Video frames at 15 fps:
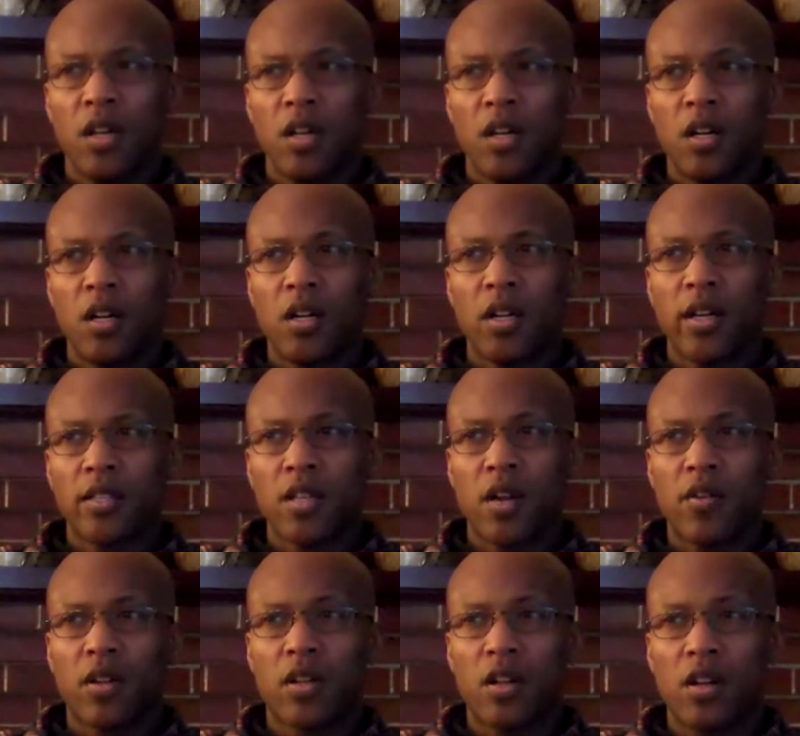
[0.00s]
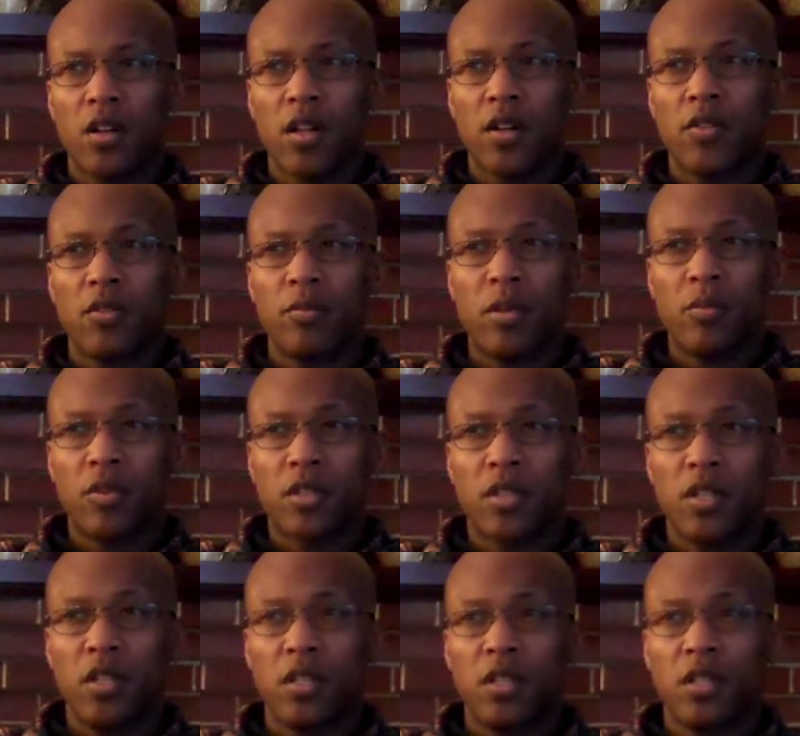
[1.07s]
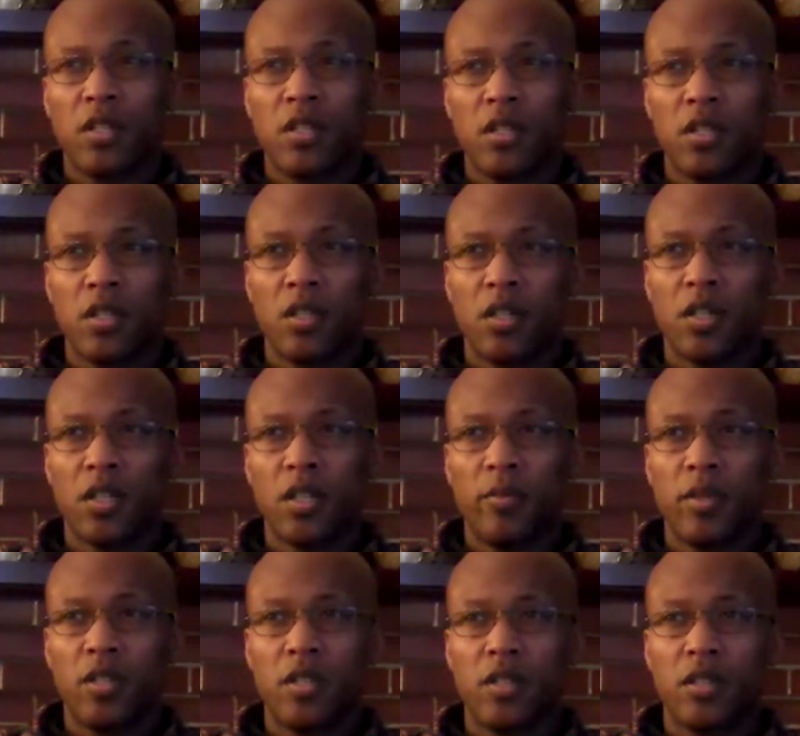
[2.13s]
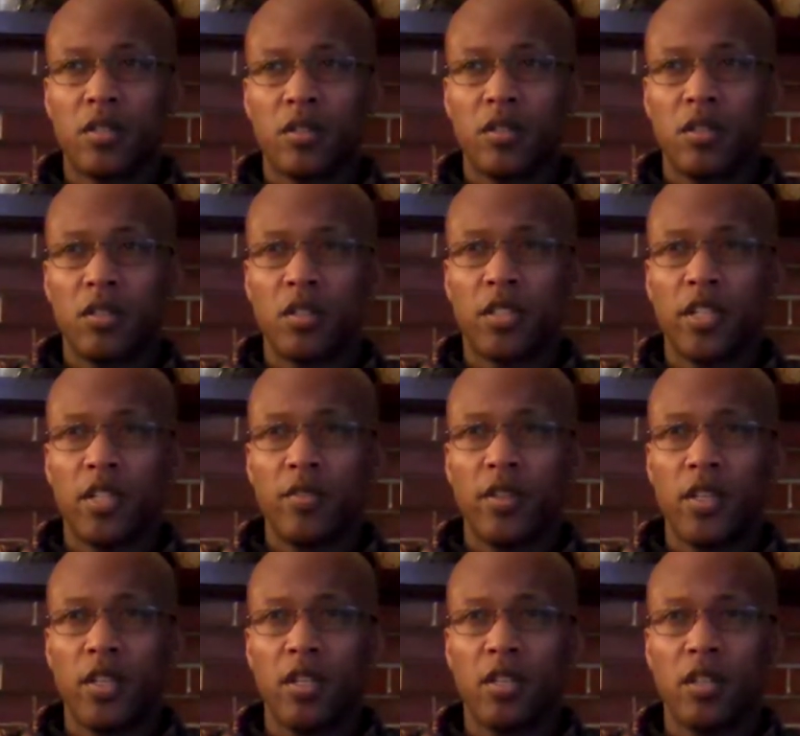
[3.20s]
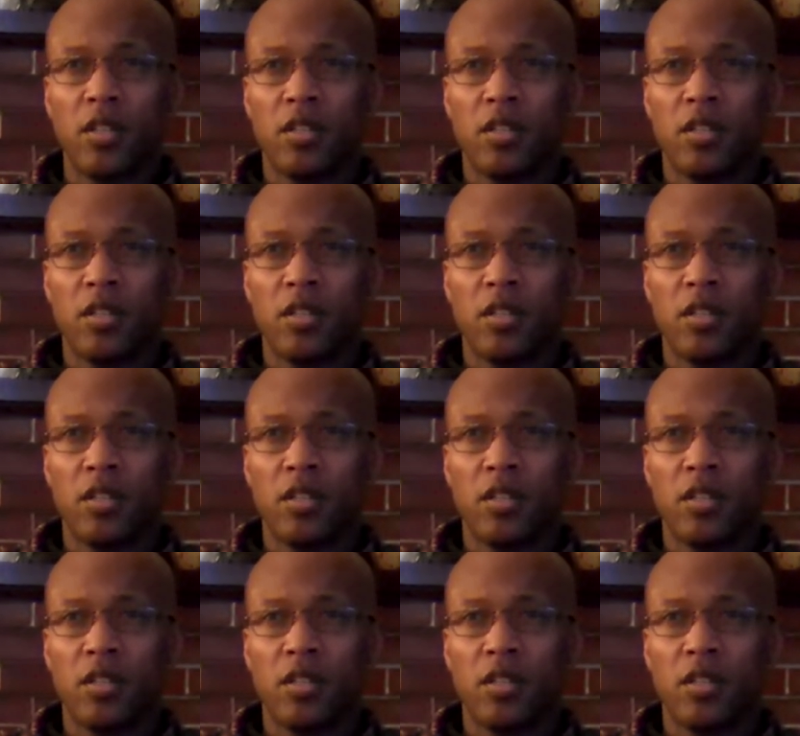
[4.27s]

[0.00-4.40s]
As I recall, I remember seeing images on the TV,